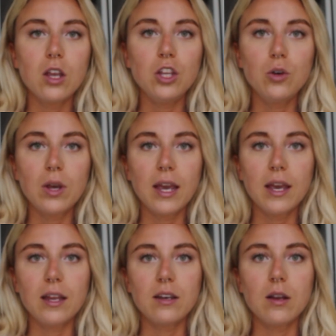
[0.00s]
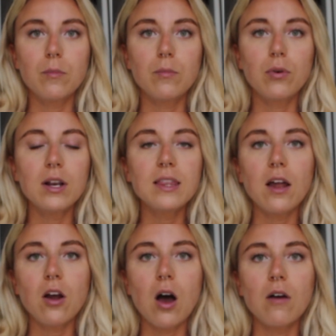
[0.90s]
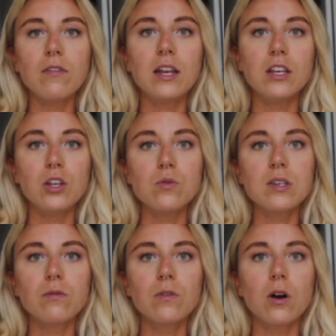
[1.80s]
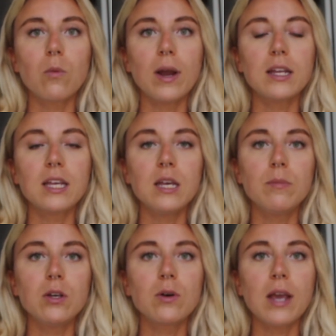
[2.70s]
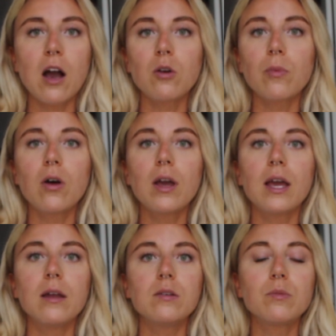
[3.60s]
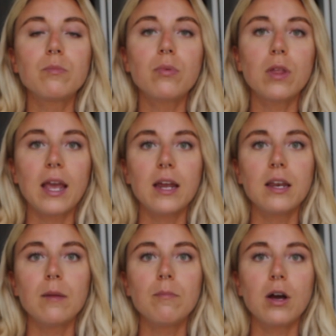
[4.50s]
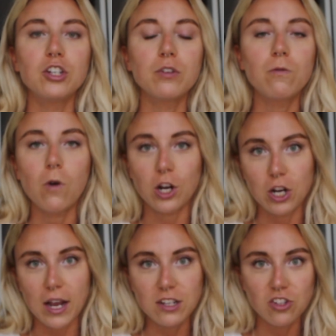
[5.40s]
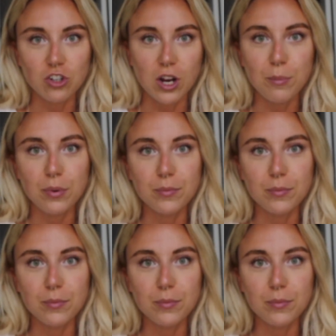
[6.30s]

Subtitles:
You can print that off and use it for a way to keep you accountable and plan and budget for your next trip.